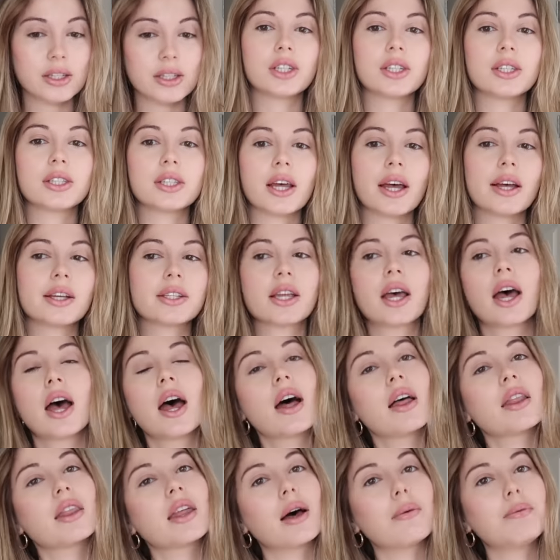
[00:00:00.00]
She says
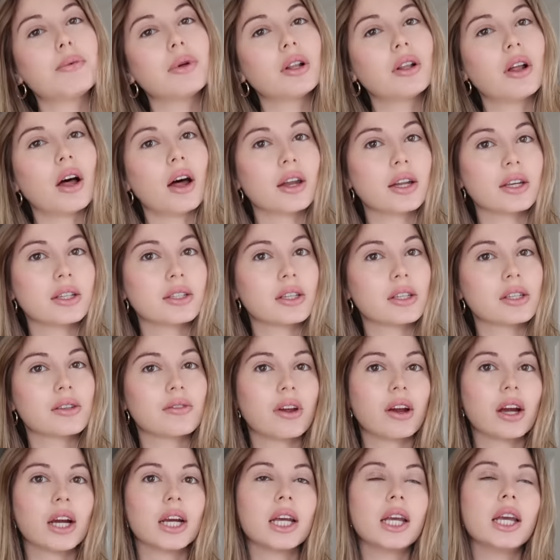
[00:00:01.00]
that Pilates is
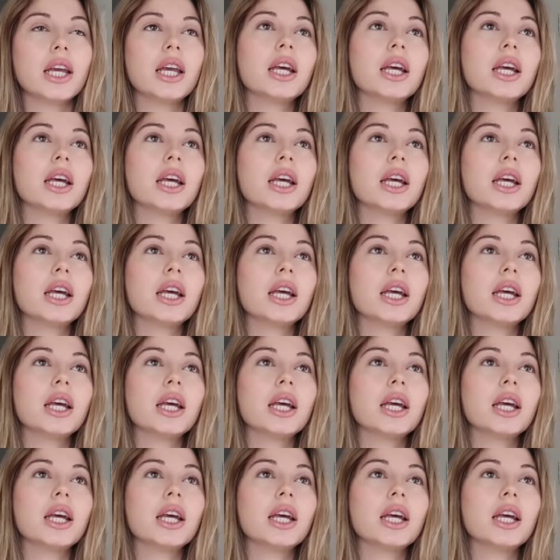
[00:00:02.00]
very